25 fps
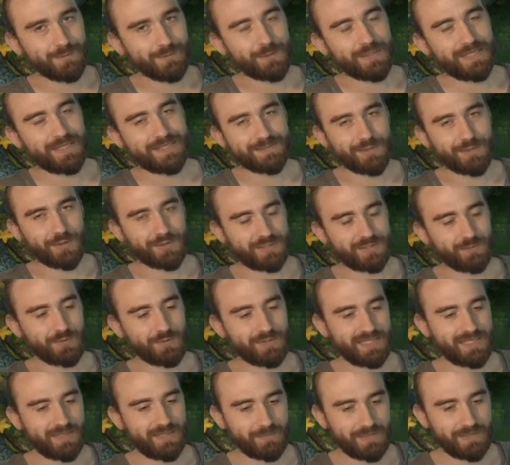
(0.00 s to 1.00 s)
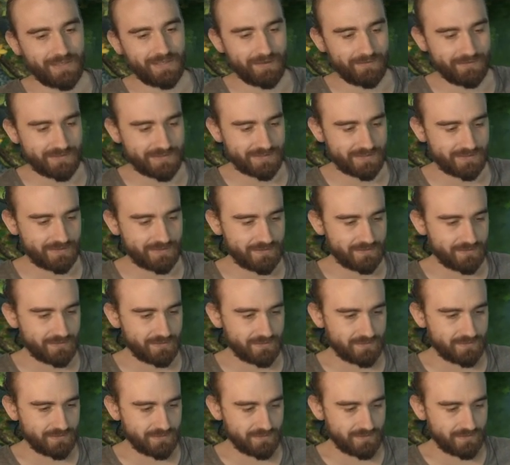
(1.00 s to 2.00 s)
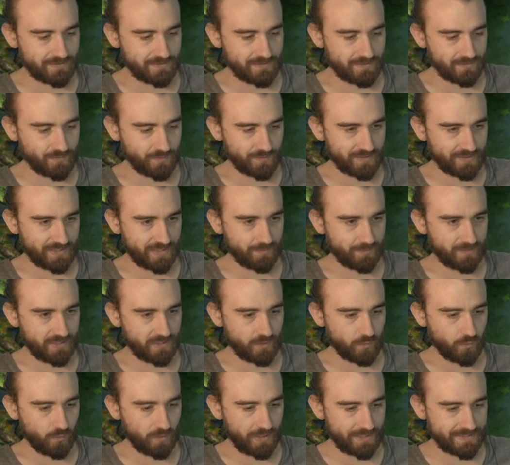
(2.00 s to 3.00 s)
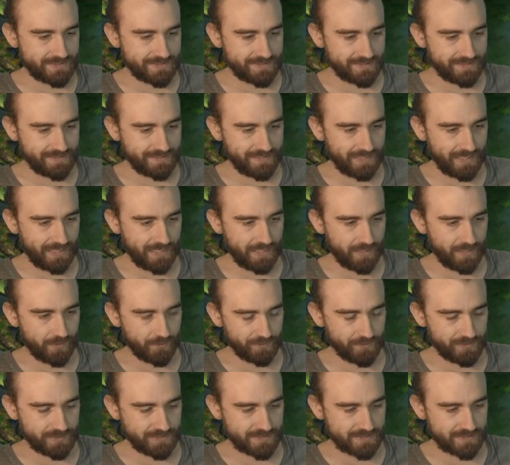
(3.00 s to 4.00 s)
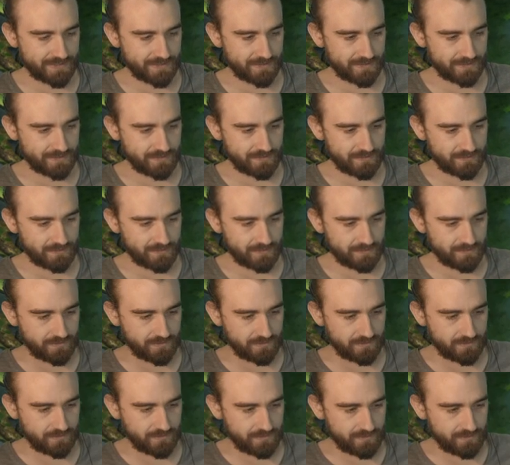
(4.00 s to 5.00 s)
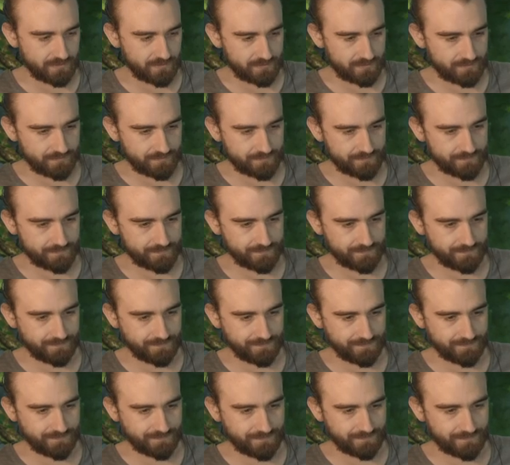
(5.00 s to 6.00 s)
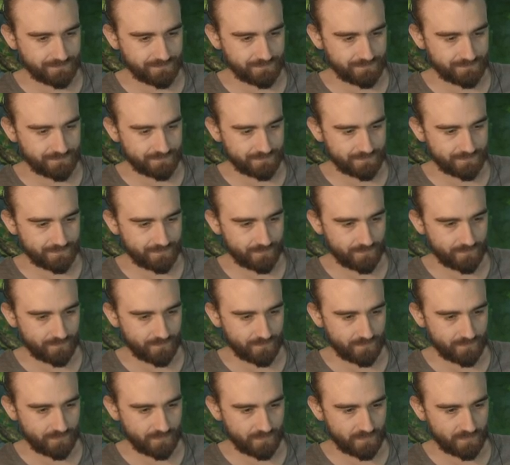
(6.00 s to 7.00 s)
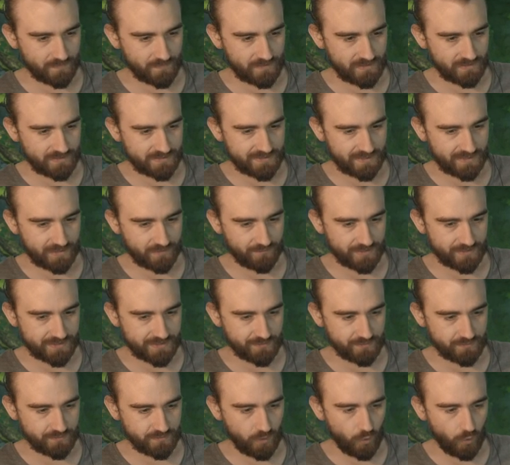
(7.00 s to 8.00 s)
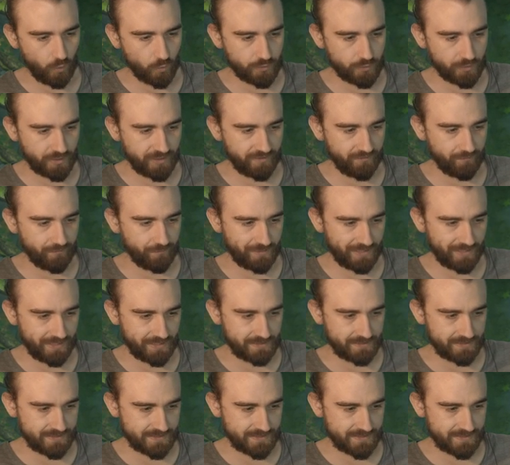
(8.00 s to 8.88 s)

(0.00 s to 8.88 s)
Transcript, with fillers: with a Trotanon, wouldn't that be hilarious? Would that be quite hilarious? Mm. Sacrifice you. Oh, could I have played